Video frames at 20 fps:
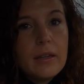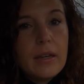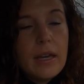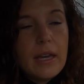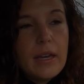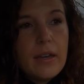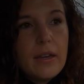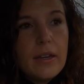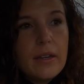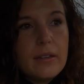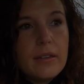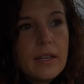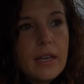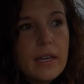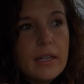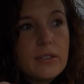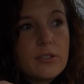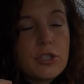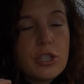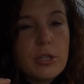and
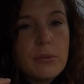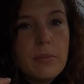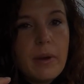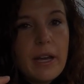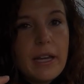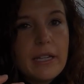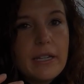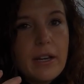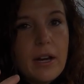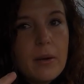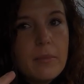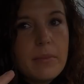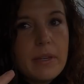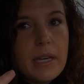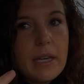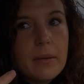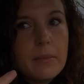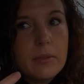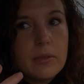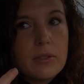that she might not be
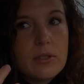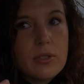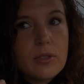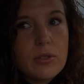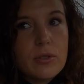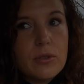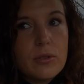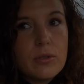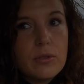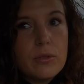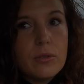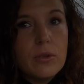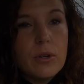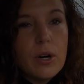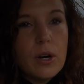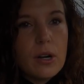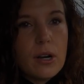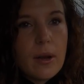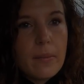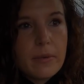able to
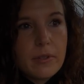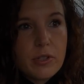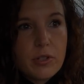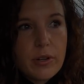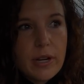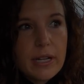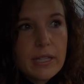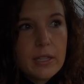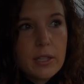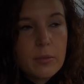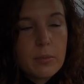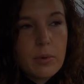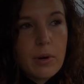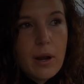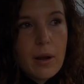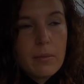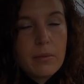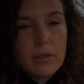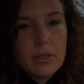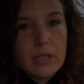hook up a trailer
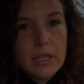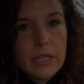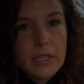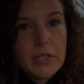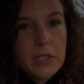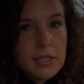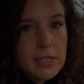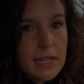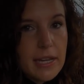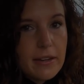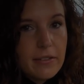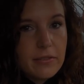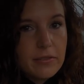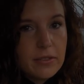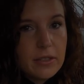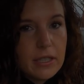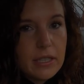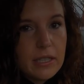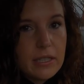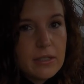properly or
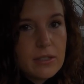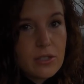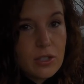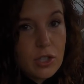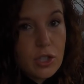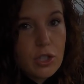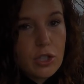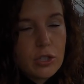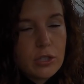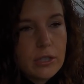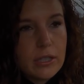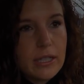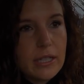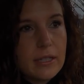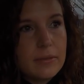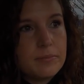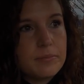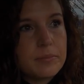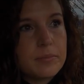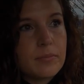safely,
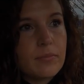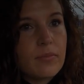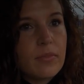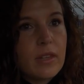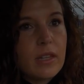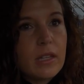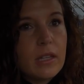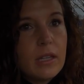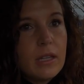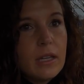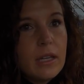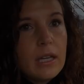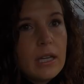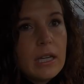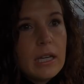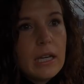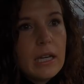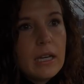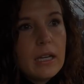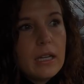securely,
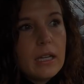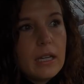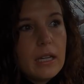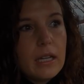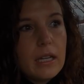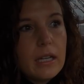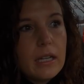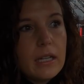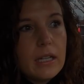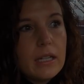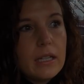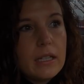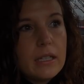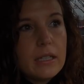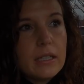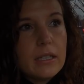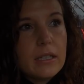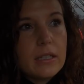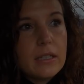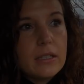
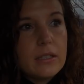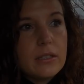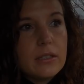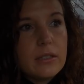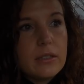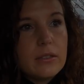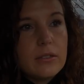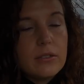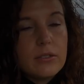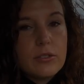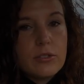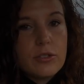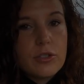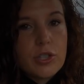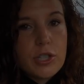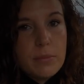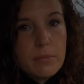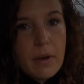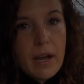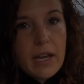and
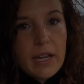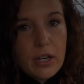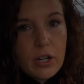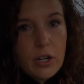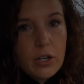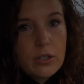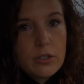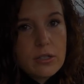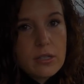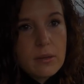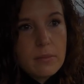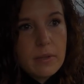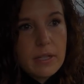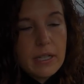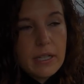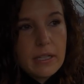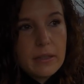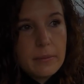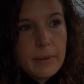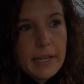she might hurt
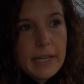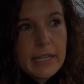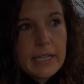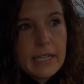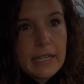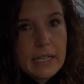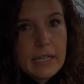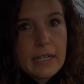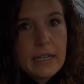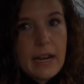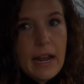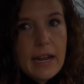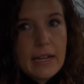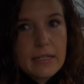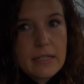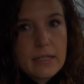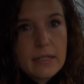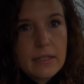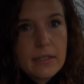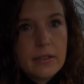somebody by getting in an
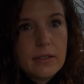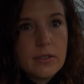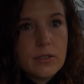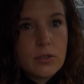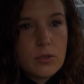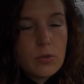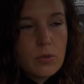accident